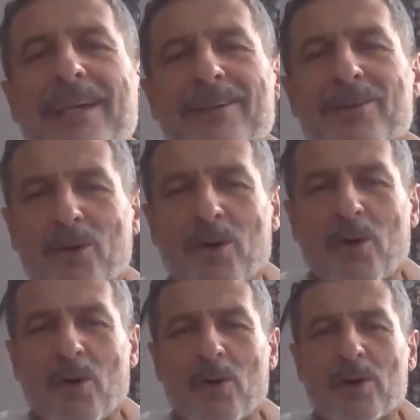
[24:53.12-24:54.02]

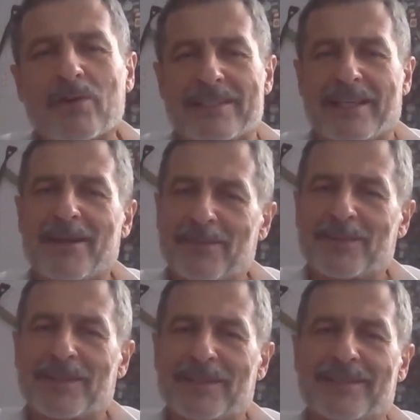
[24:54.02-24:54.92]
came,
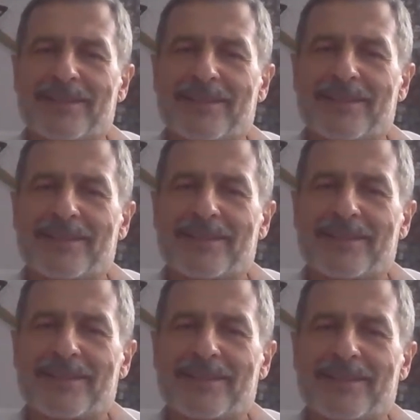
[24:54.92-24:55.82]
always came
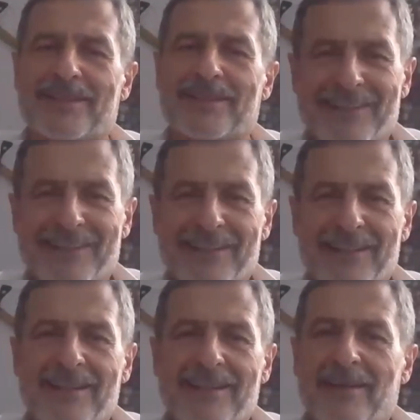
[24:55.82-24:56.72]
later,
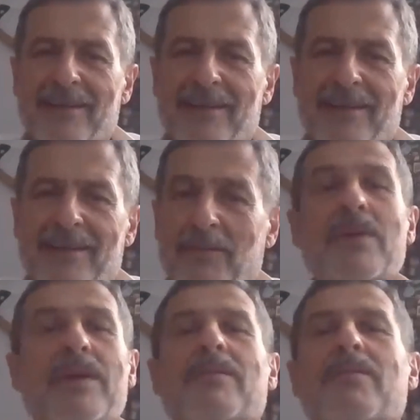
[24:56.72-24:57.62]

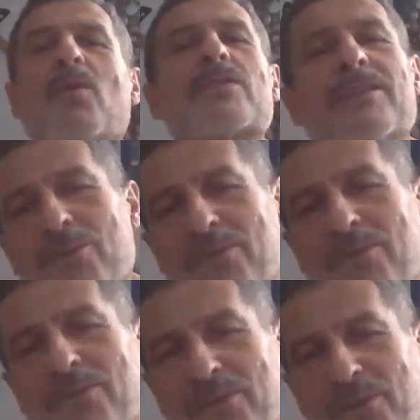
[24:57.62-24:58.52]
maybe
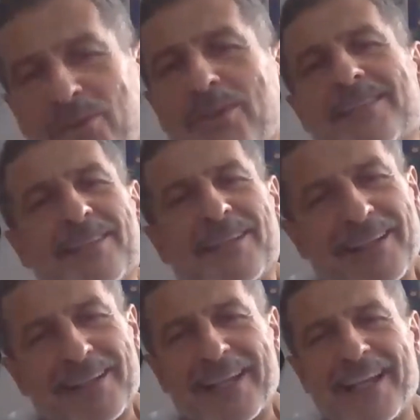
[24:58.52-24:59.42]
more than two few
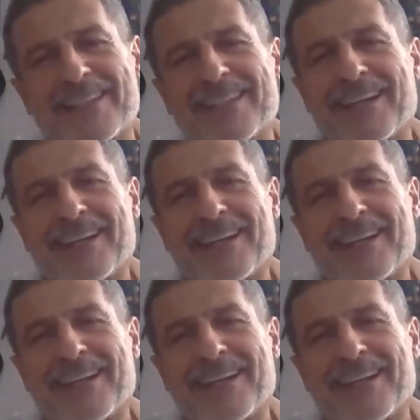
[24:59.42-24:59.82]
days